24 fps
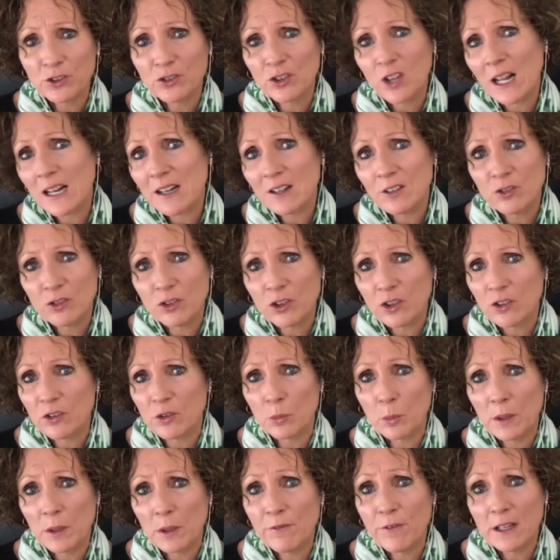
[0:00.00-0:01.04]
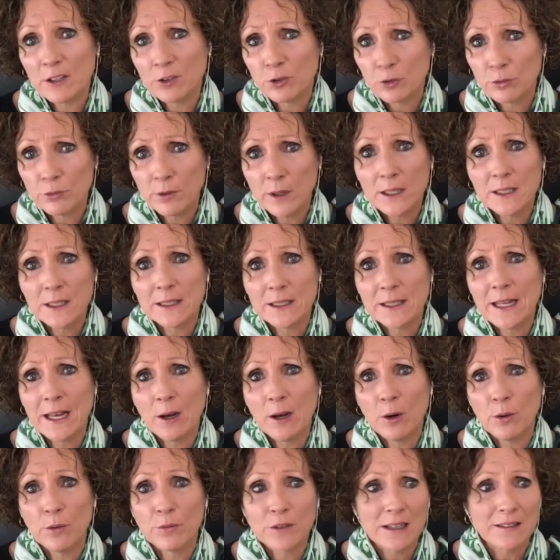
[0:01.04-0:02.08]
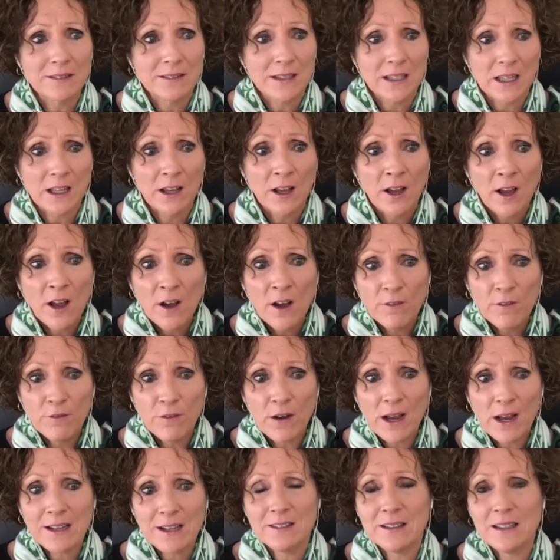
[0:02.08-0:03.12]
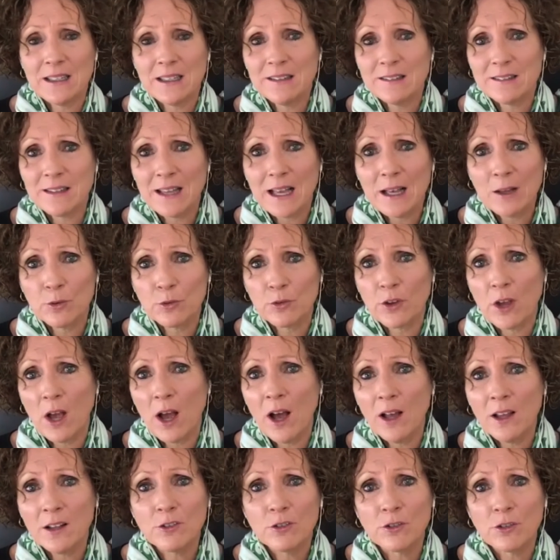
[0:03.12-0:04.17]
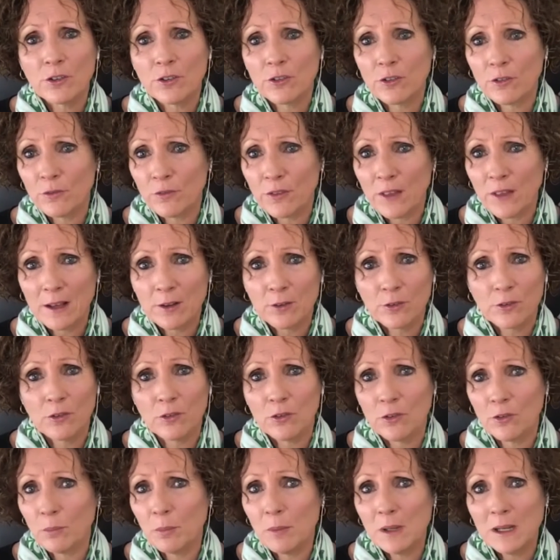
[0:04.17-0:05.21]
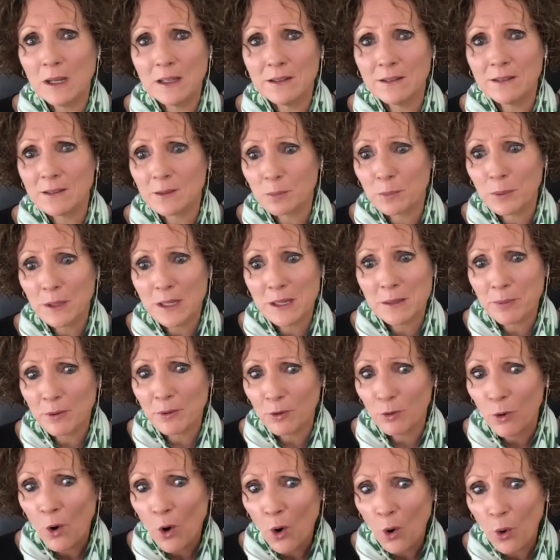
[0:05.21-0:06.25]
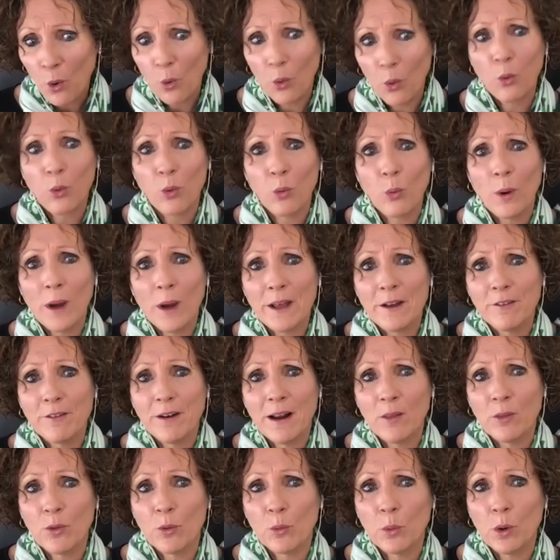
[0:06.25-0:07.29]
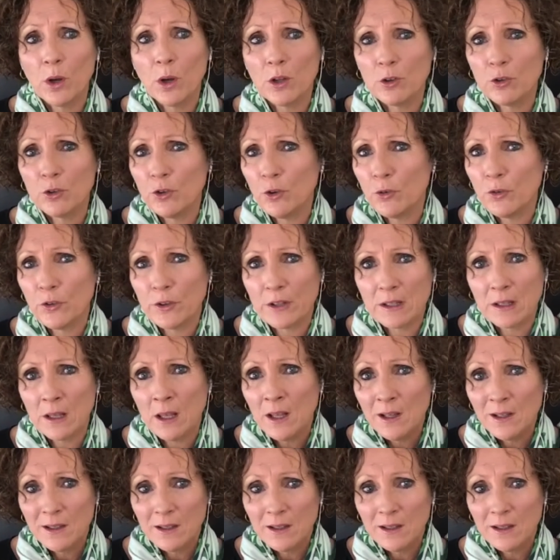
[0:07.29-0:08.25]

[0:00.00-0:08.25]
challenges that we face right now of getting vaccines out to hundreds of thousands of millions of people all the way around the world using